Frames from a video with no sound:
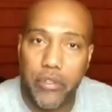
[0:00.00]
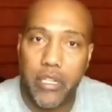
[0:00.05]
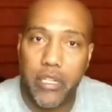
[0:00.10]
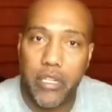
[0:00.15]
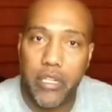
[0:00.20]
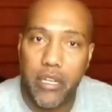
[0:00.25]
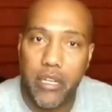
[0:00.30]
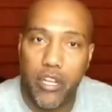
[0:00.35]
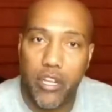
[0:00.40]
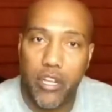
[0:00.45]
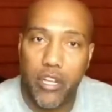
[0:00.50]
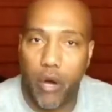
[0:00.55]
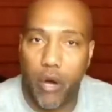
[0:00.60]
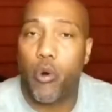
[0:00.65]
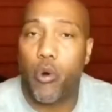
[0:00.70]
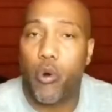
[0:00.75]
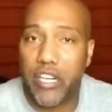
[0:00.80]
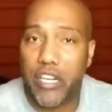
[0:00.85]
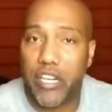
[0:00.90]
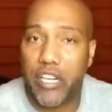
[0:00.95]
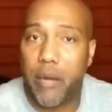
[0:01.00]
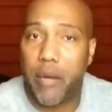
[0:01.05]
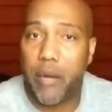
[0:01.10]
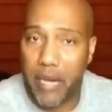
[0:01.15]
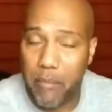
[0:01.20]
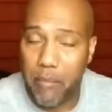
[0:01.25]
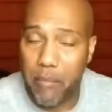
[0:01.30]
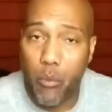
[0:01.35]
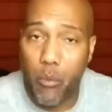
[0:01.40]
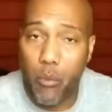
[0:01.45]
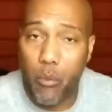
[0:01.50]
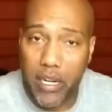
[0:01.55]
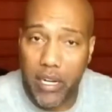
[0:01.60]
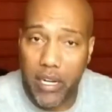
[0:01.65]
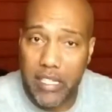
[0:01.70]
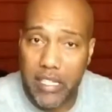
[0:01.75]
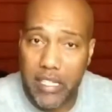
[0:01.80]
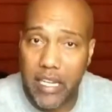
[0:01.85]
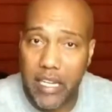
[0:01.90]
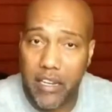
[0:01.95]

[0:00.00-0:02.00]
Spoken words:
A mortgage company may want to see